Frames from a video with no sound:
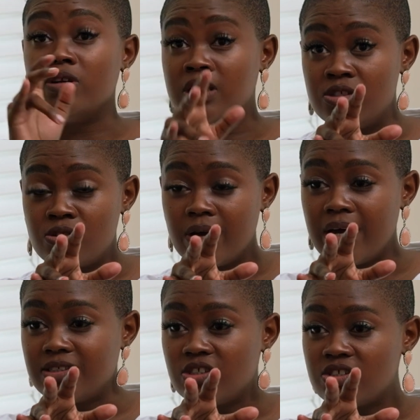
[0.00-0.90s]
Loiso
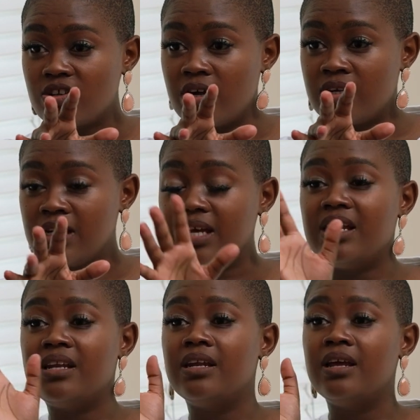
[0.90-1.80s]
had just gotten
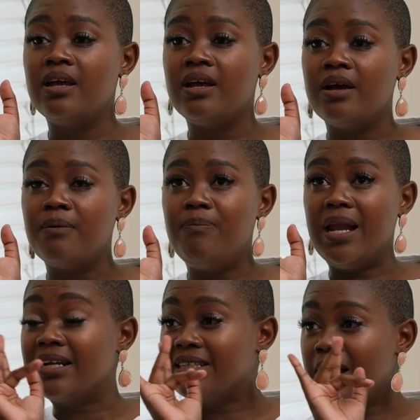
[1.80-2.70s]
in.
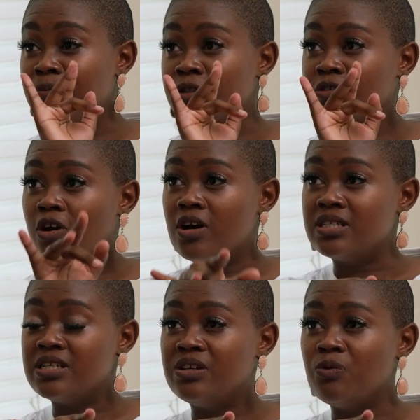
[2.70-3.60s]
Black Diamond
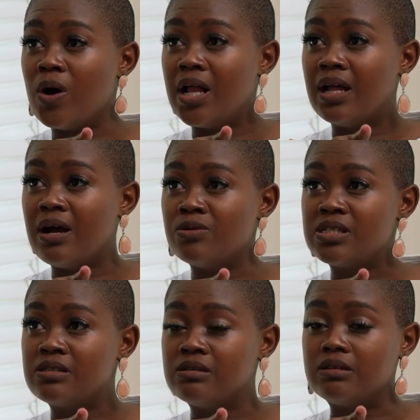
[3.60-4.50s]
got in while I
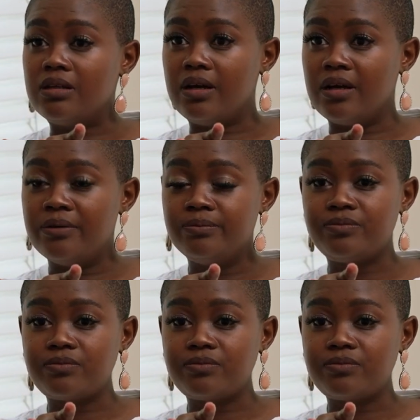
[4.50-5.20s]
was still there.